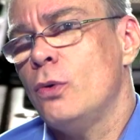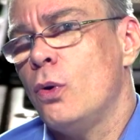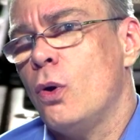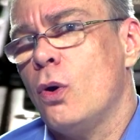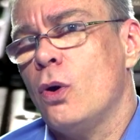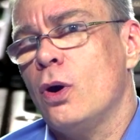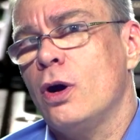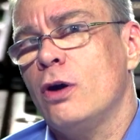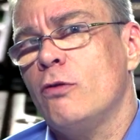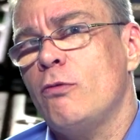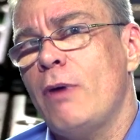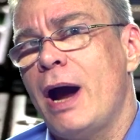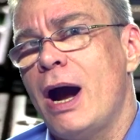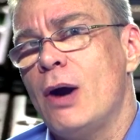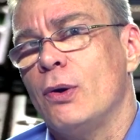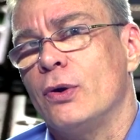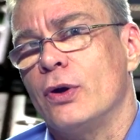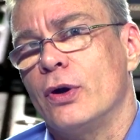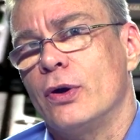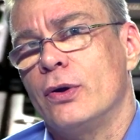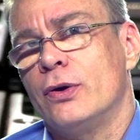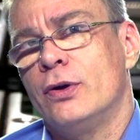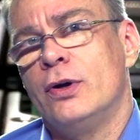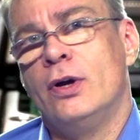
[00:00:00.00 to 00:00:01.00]
or a
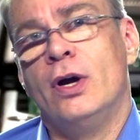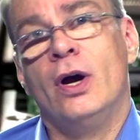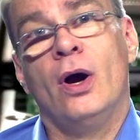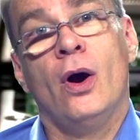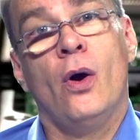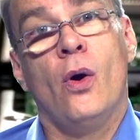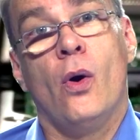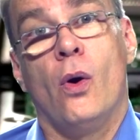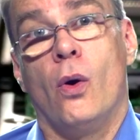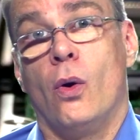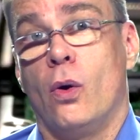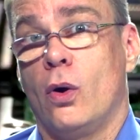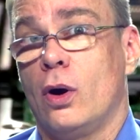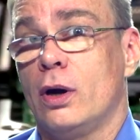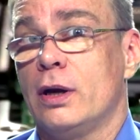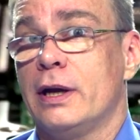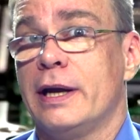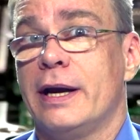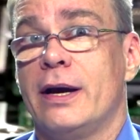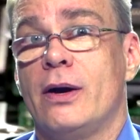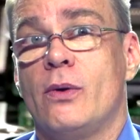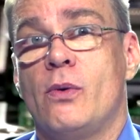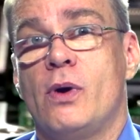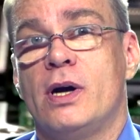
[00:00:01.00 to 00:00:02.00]
router or a
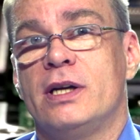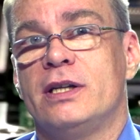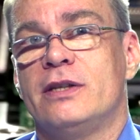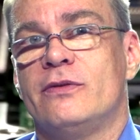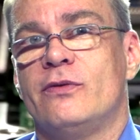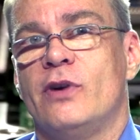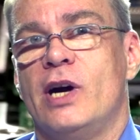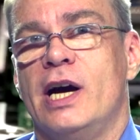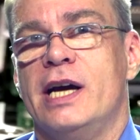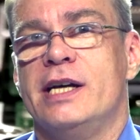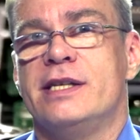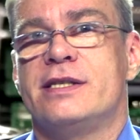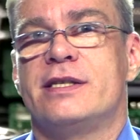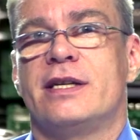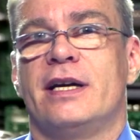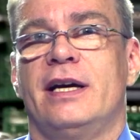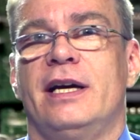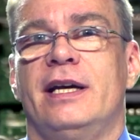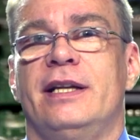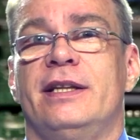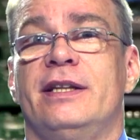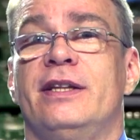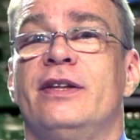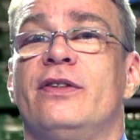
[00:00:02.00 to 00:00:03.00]
Layer 1 device,
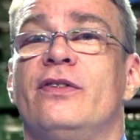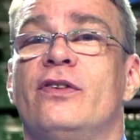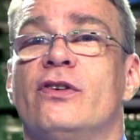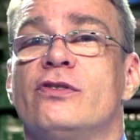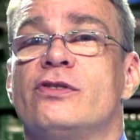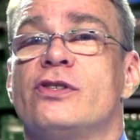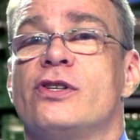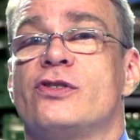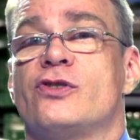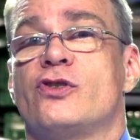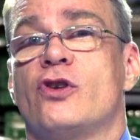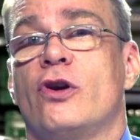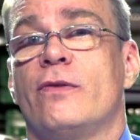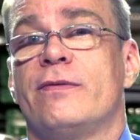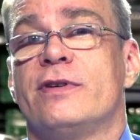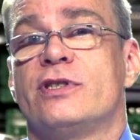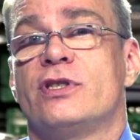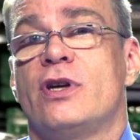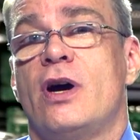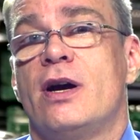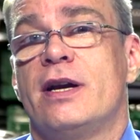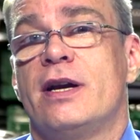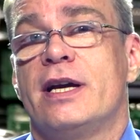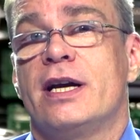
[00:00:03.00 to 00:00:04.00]
and there's a
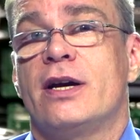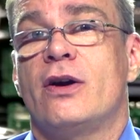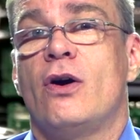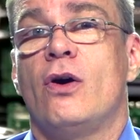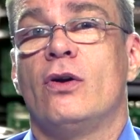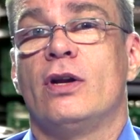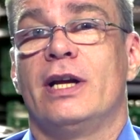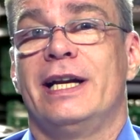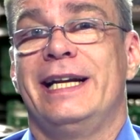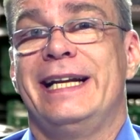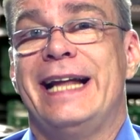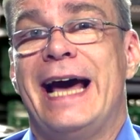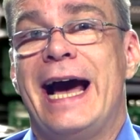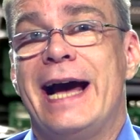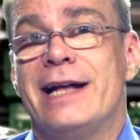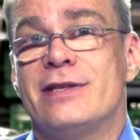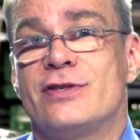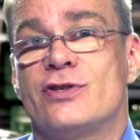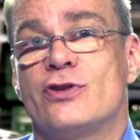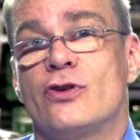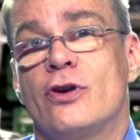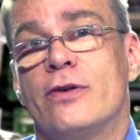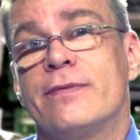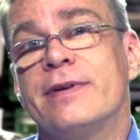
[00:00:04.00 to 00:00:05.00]
service on it called a NAT
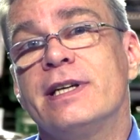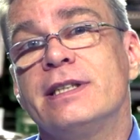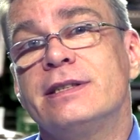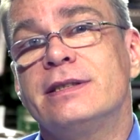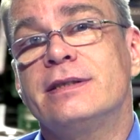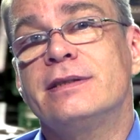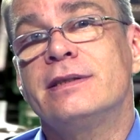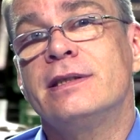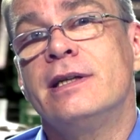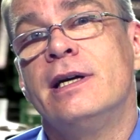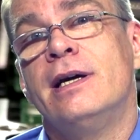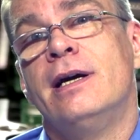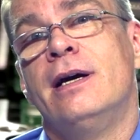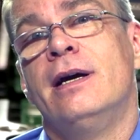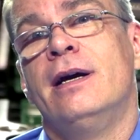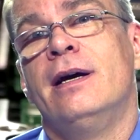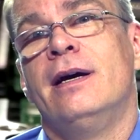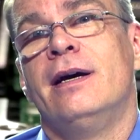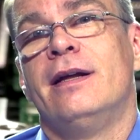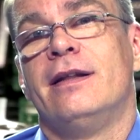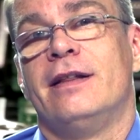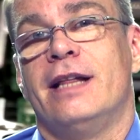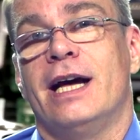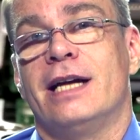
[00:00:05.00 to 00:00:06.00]
service,
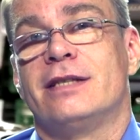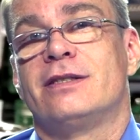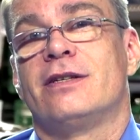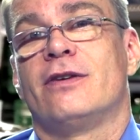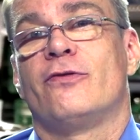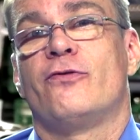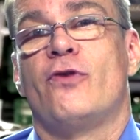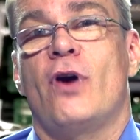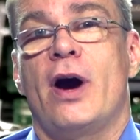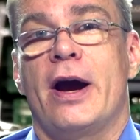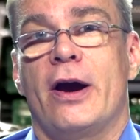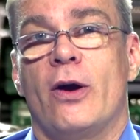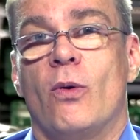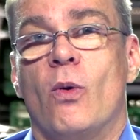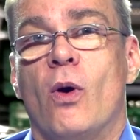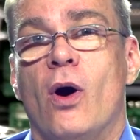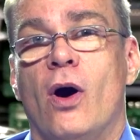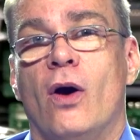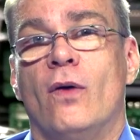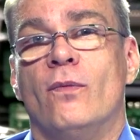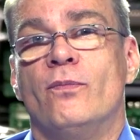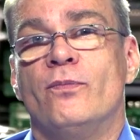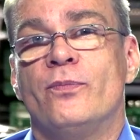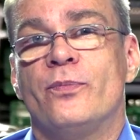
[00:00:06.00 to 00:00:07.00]
that's a
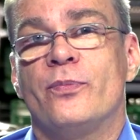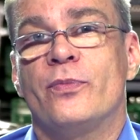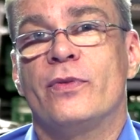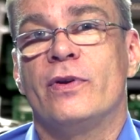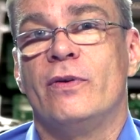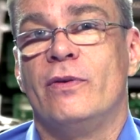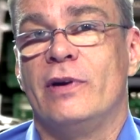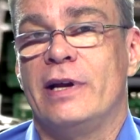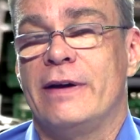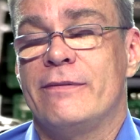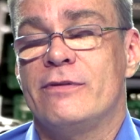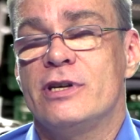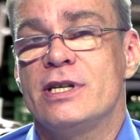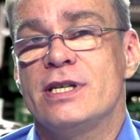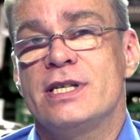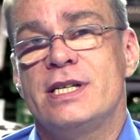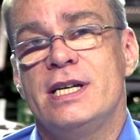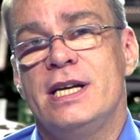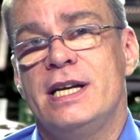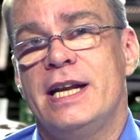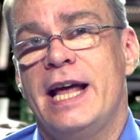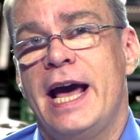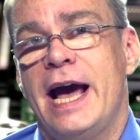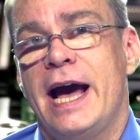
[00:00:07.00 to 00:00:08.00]
firewall. Whenever you
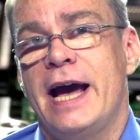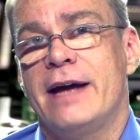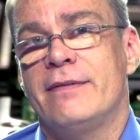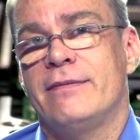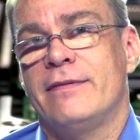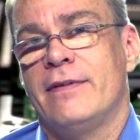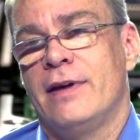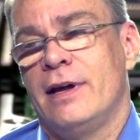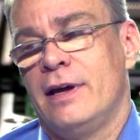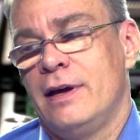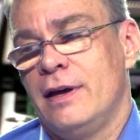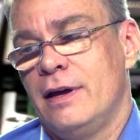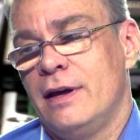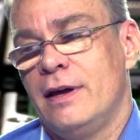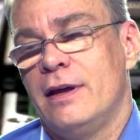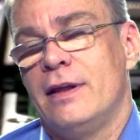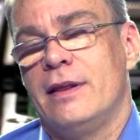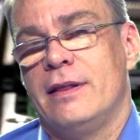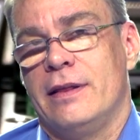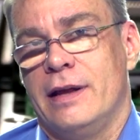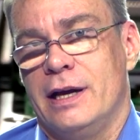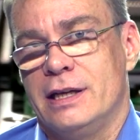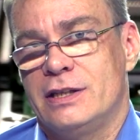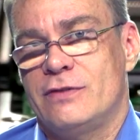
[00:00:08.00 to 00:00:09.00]
see NAT,
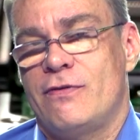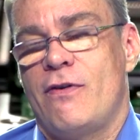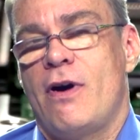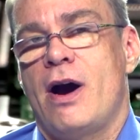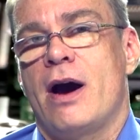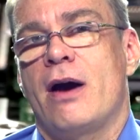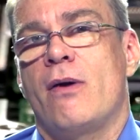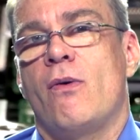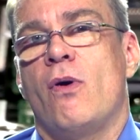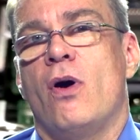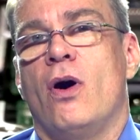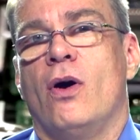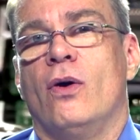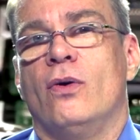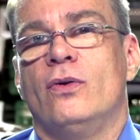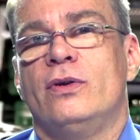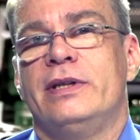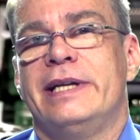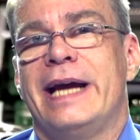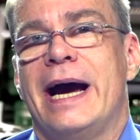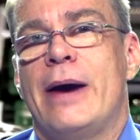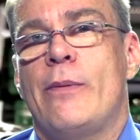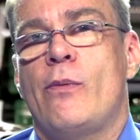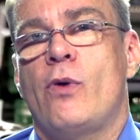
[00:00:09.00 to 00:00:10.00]
that's firewall.
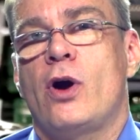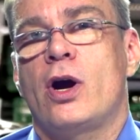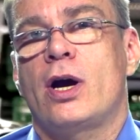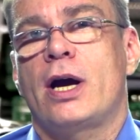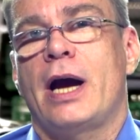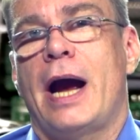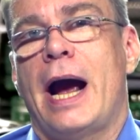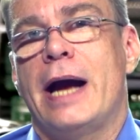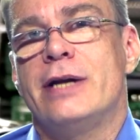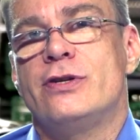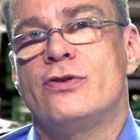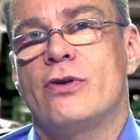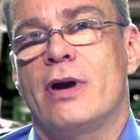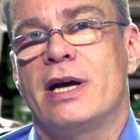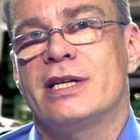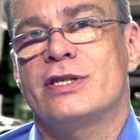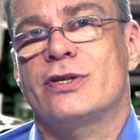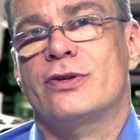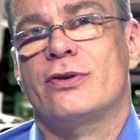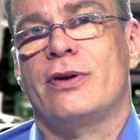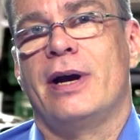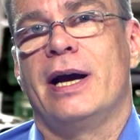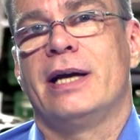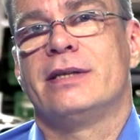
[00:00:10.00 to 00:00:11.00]
Network
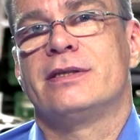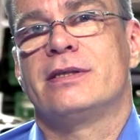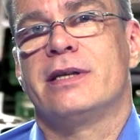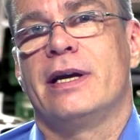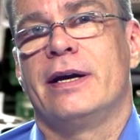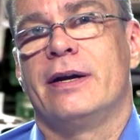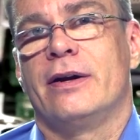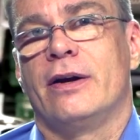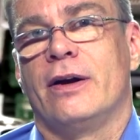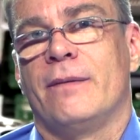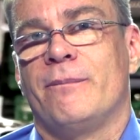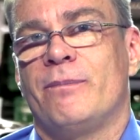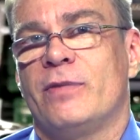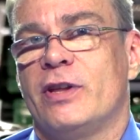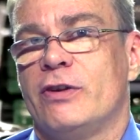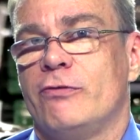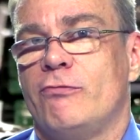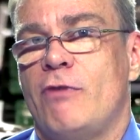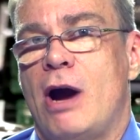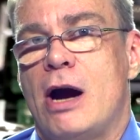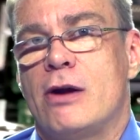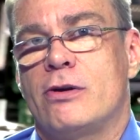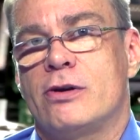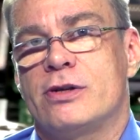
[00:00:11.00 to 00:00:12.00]
Address Translator.
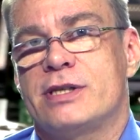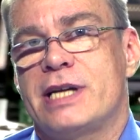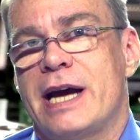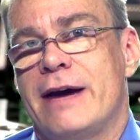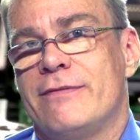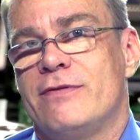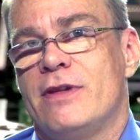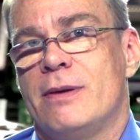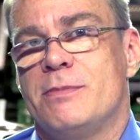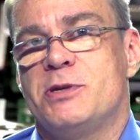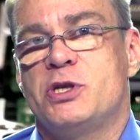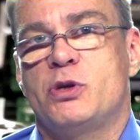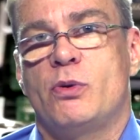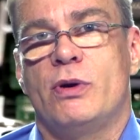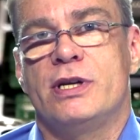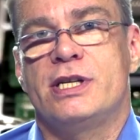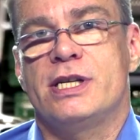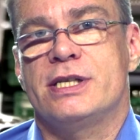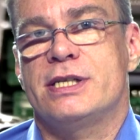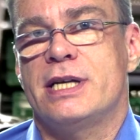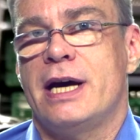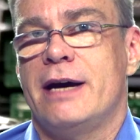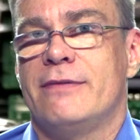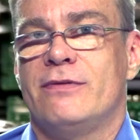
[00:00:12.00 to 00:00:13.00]
Routers have them,
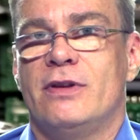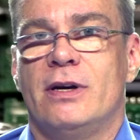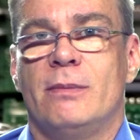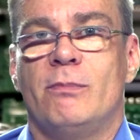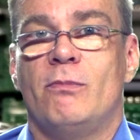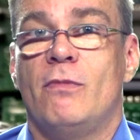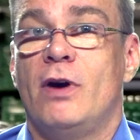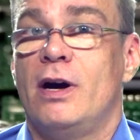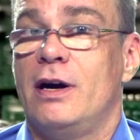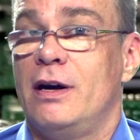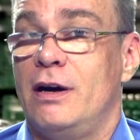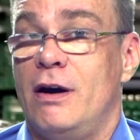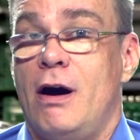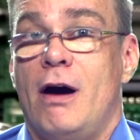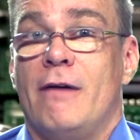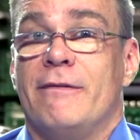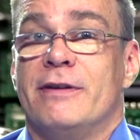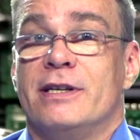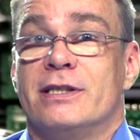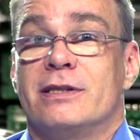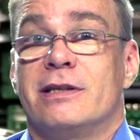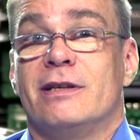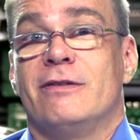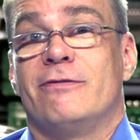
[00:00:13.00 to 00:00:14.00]
switches have them,
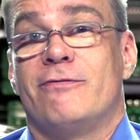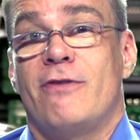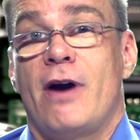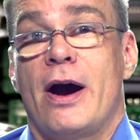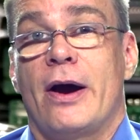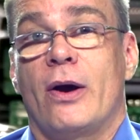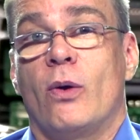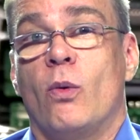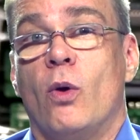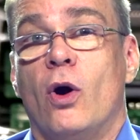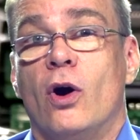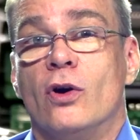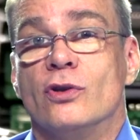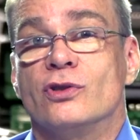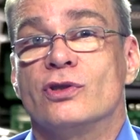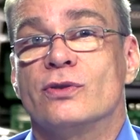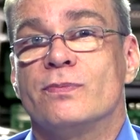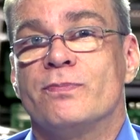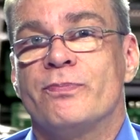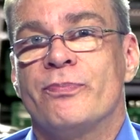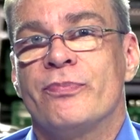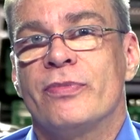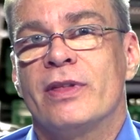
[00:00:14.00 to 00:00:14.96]
obviously firewalls.